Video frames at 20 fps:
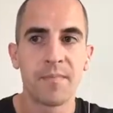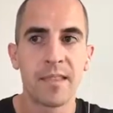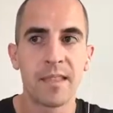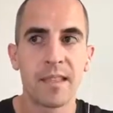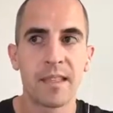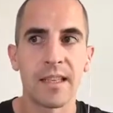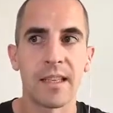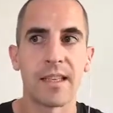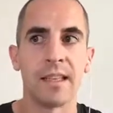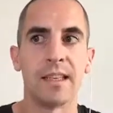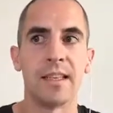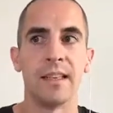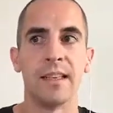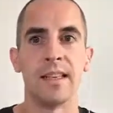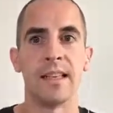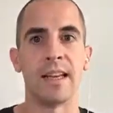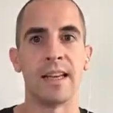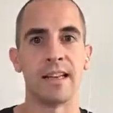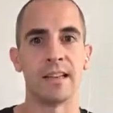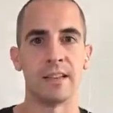And
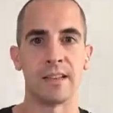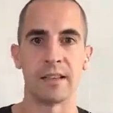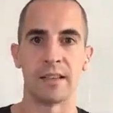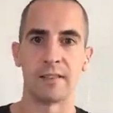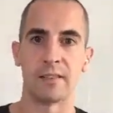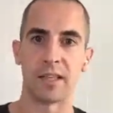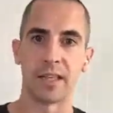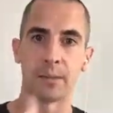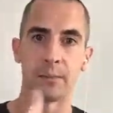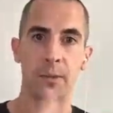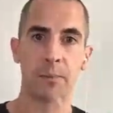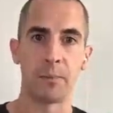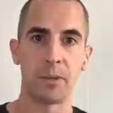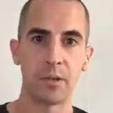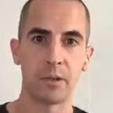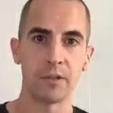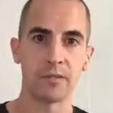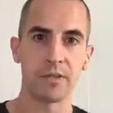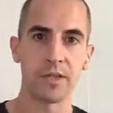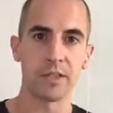then if you get a bit
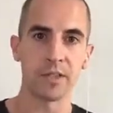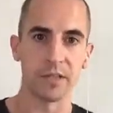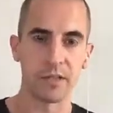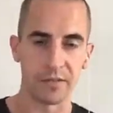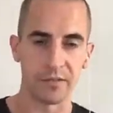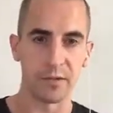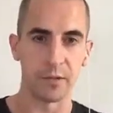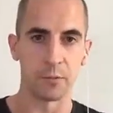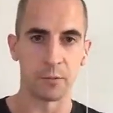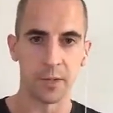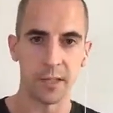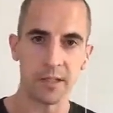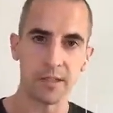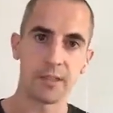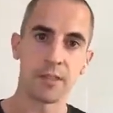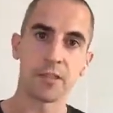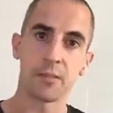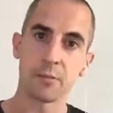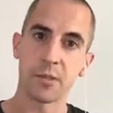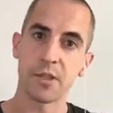bored of it, in a few weeks, you
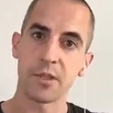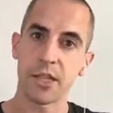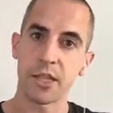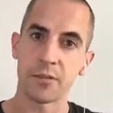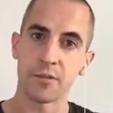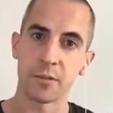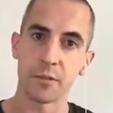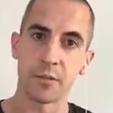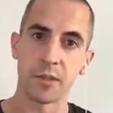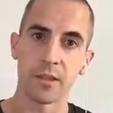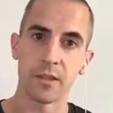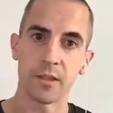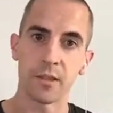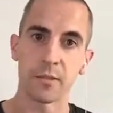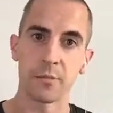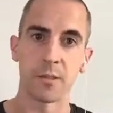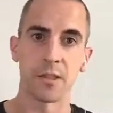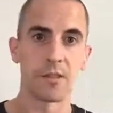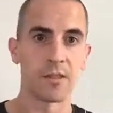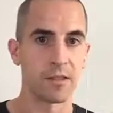switch out for one of the other
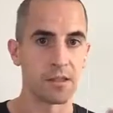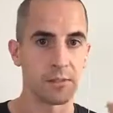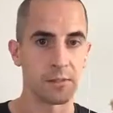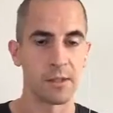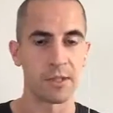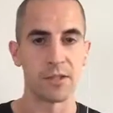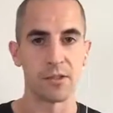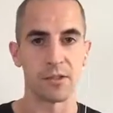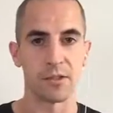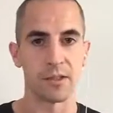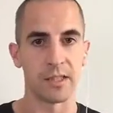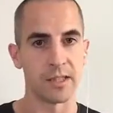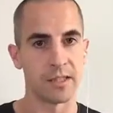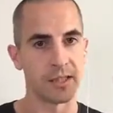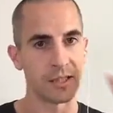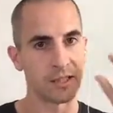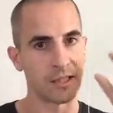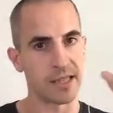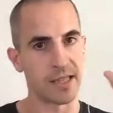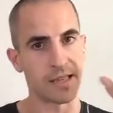ones. Just make sure that you
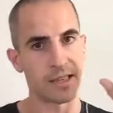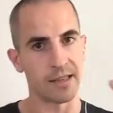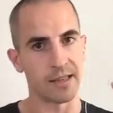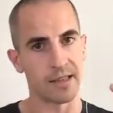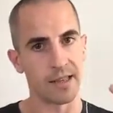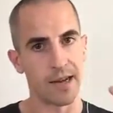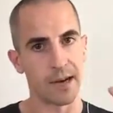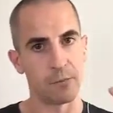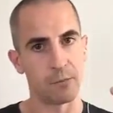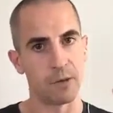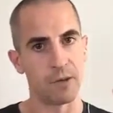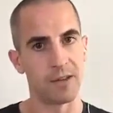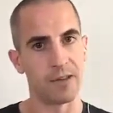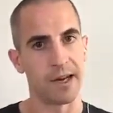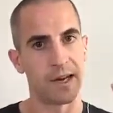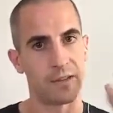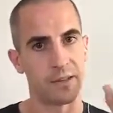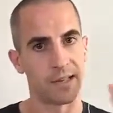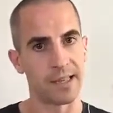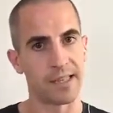get that one
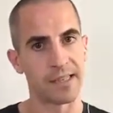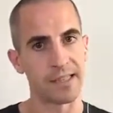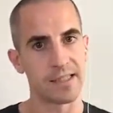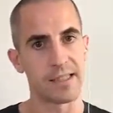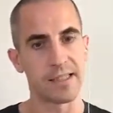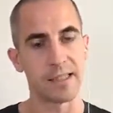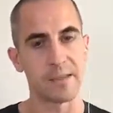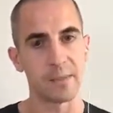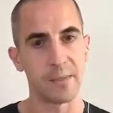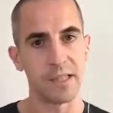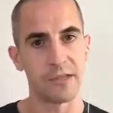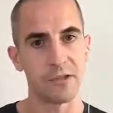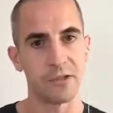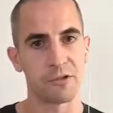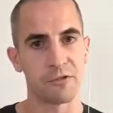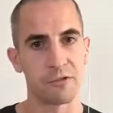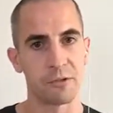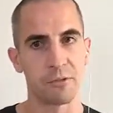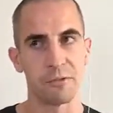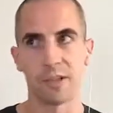out of that same hinge
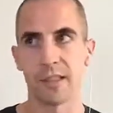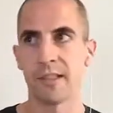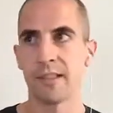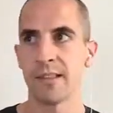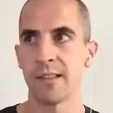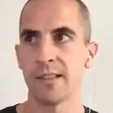group, right?